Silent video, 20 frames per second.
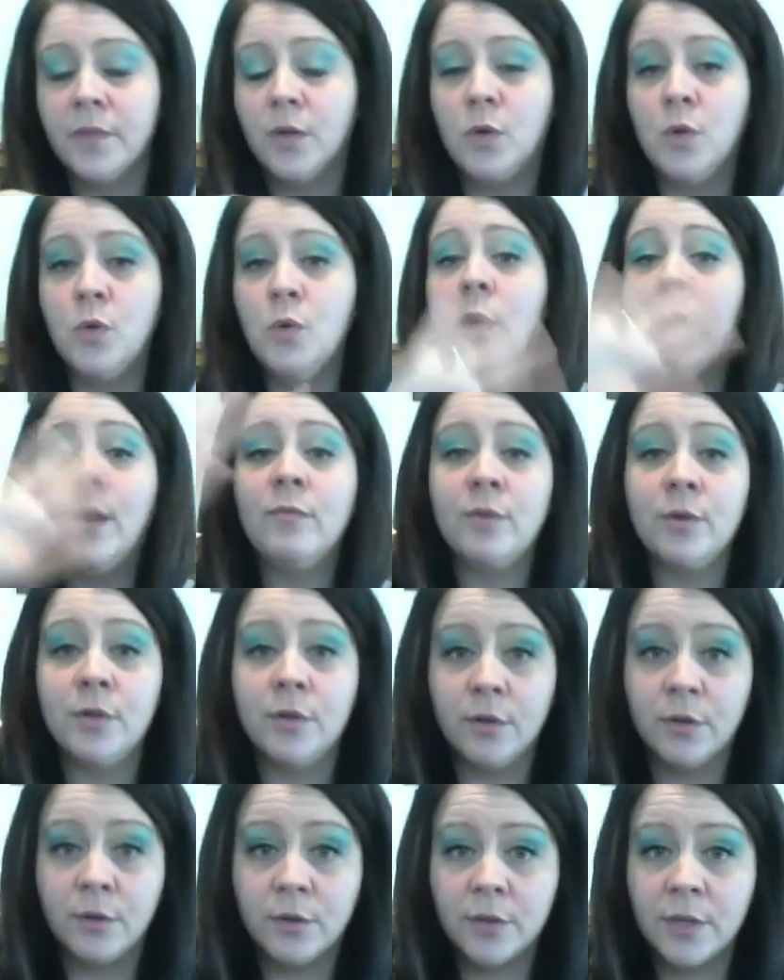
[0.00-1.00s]

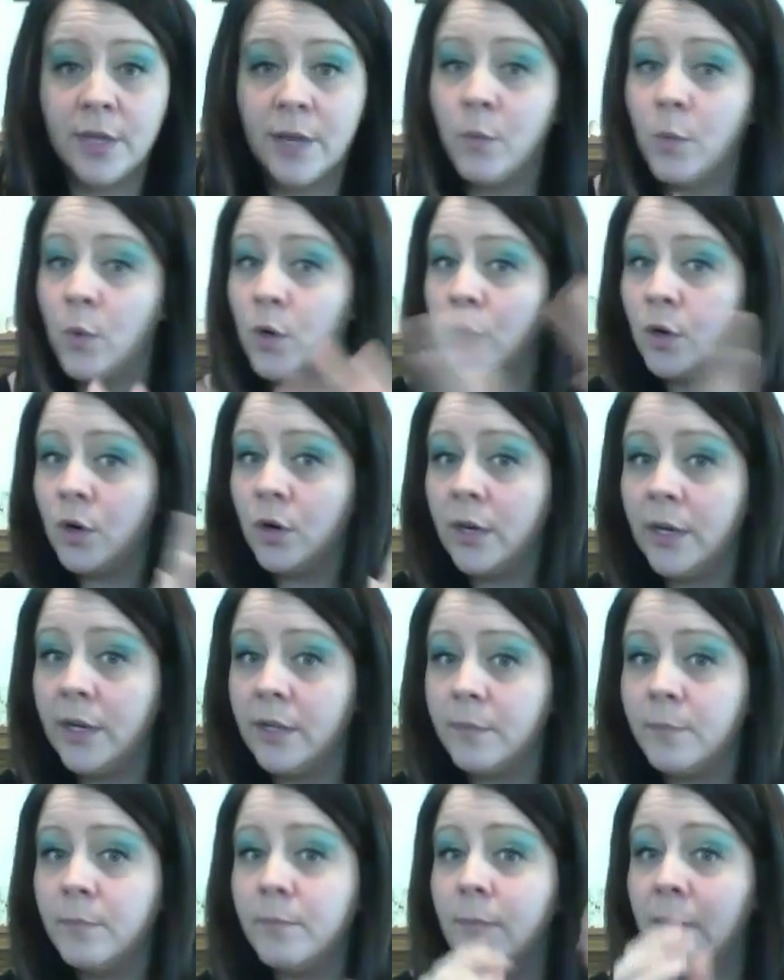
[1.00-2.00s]
whoever they were
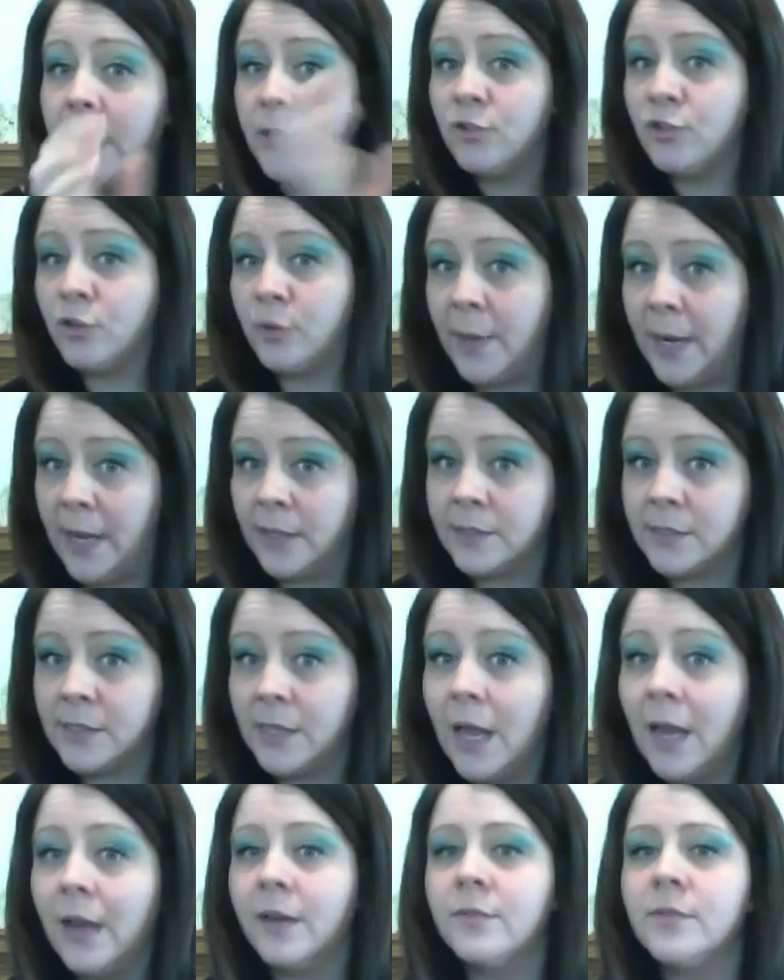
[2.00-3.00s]
in major past
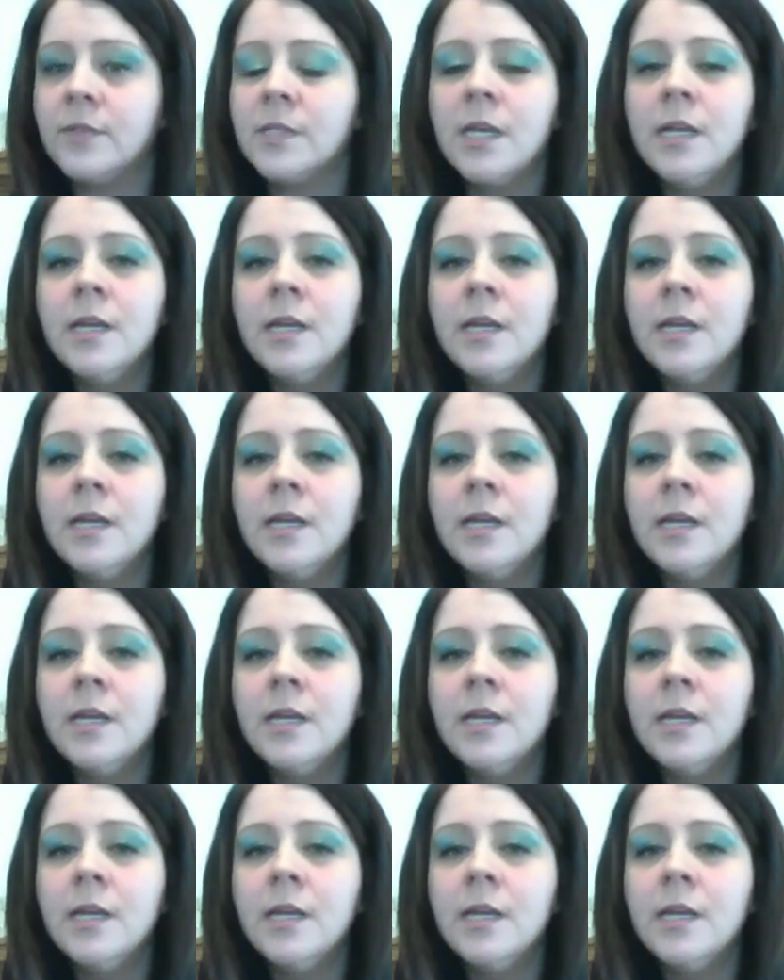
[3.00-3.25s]
lives.